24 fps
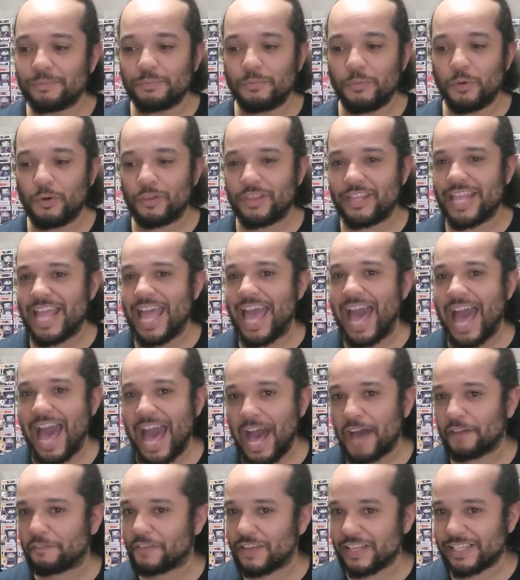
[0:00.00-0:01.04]
more than
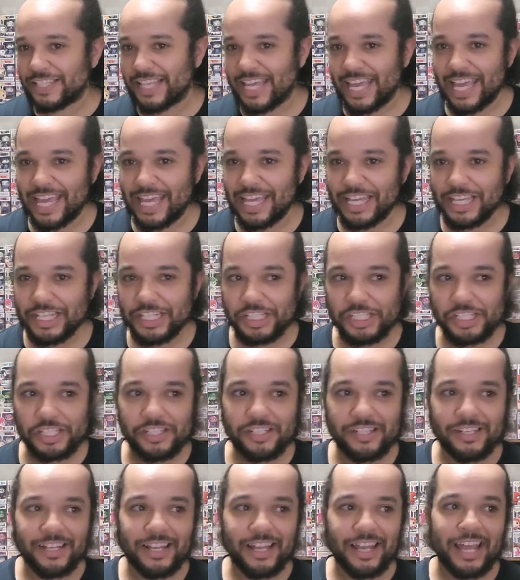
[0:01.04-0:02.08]
half his
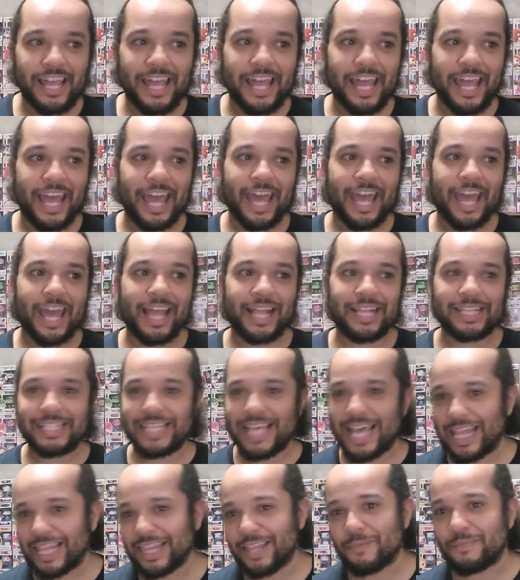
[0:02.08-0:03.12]
age and
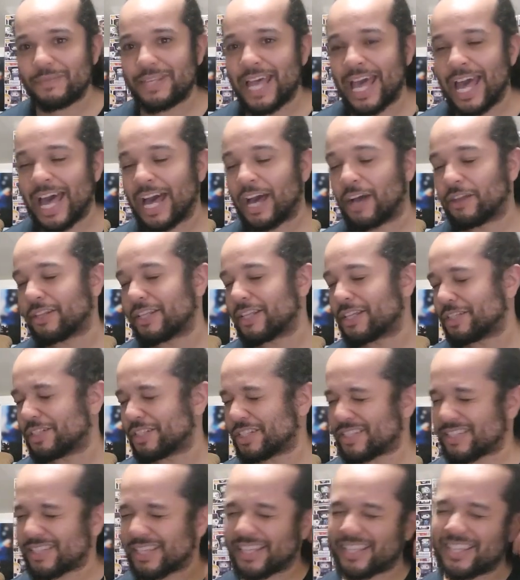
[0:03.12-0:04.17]
take them down, and
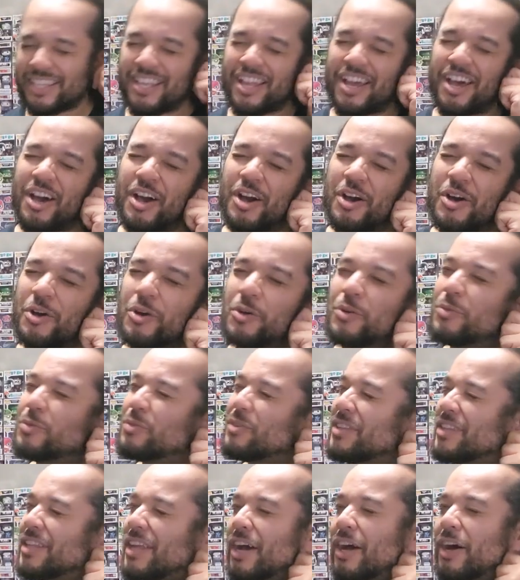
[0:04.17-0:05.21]
just like,
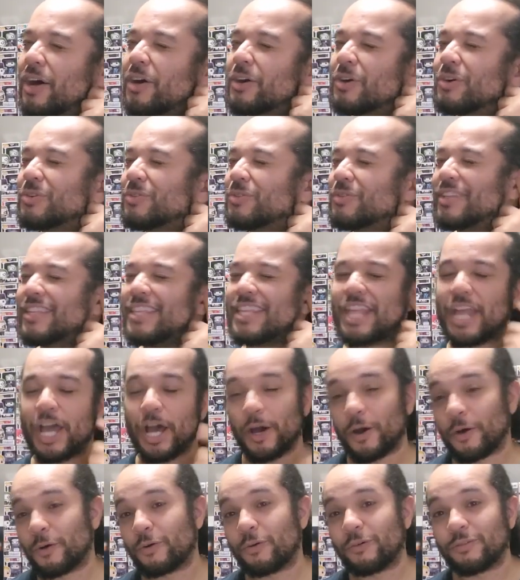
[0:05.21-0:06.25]
no, no,
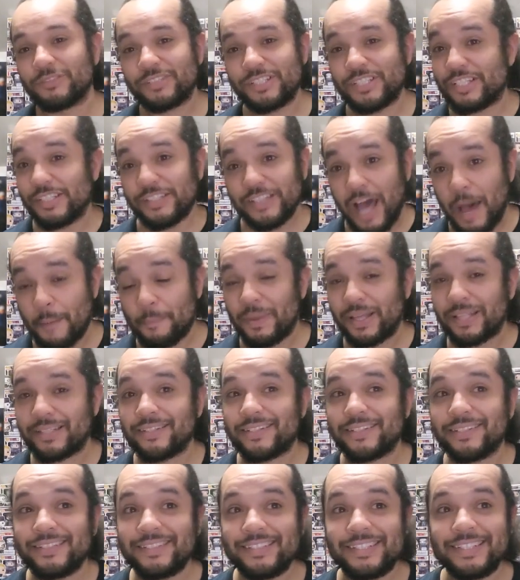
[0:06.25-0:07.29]
no, stop
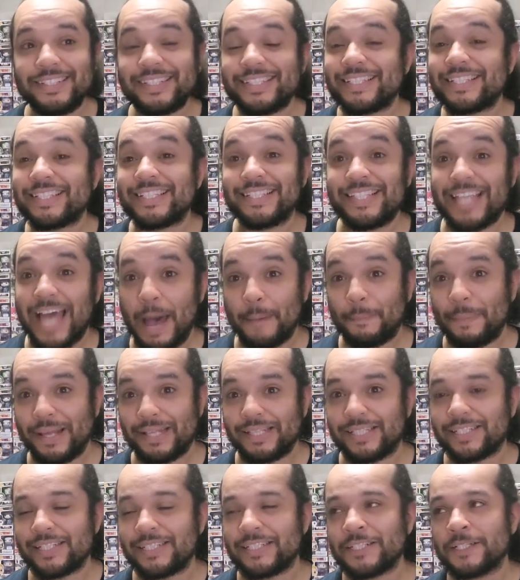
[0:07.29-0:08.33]
it. Stop
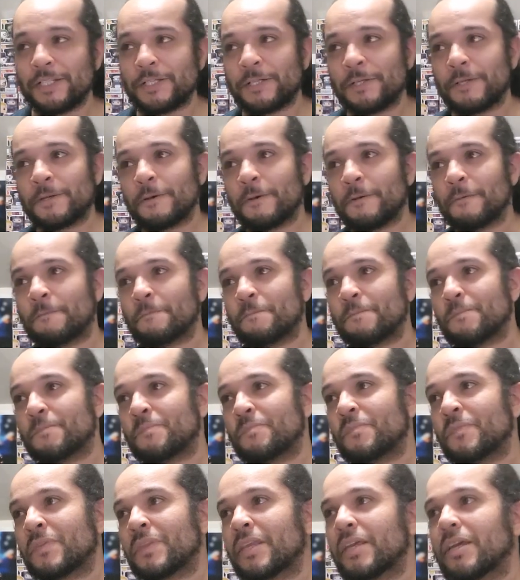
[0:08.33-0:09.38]
it.
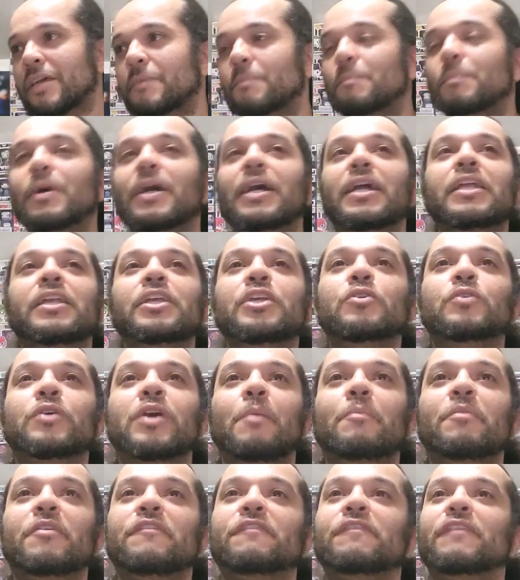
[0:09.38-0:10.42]
But you
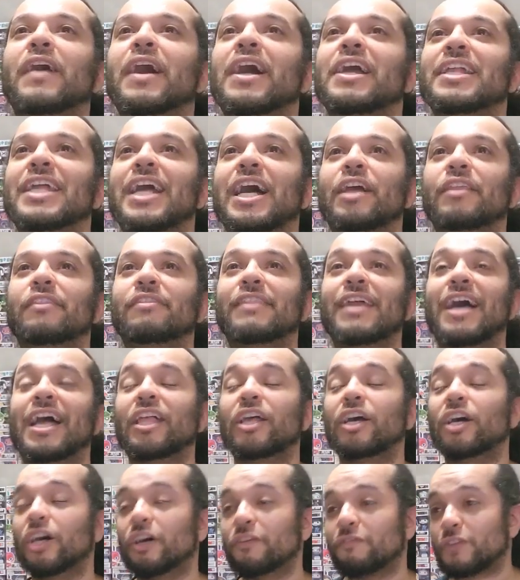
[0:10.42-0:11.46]
come to find out
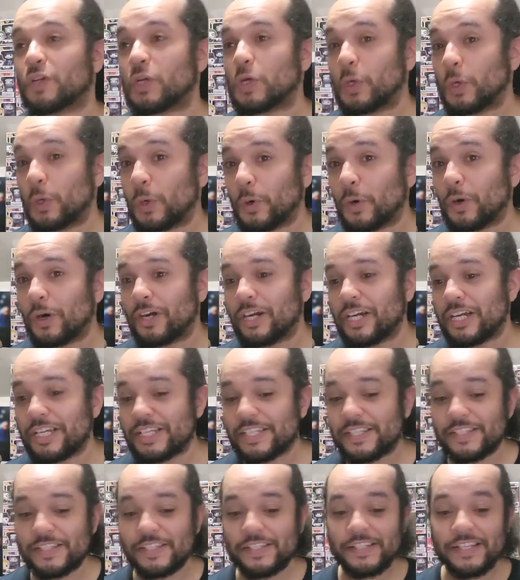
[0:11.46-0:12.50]
that, of
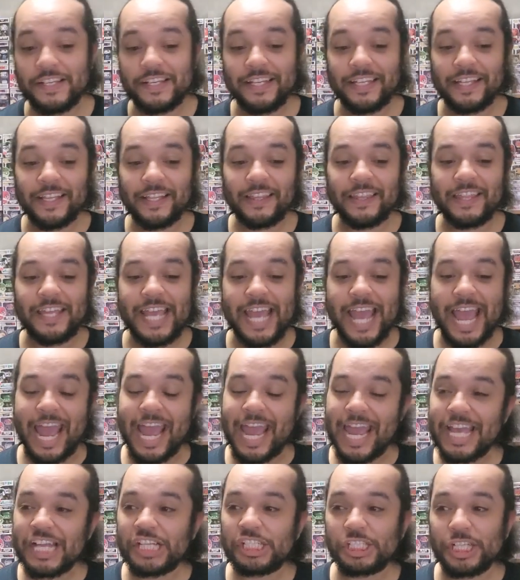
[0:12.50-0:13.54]
course, the
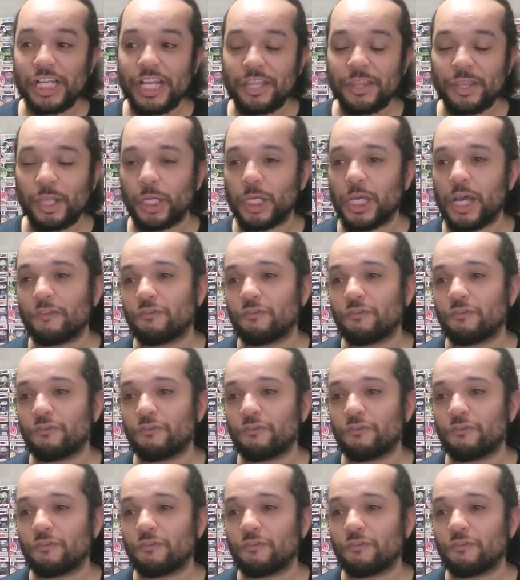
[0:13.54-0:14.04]
agent, the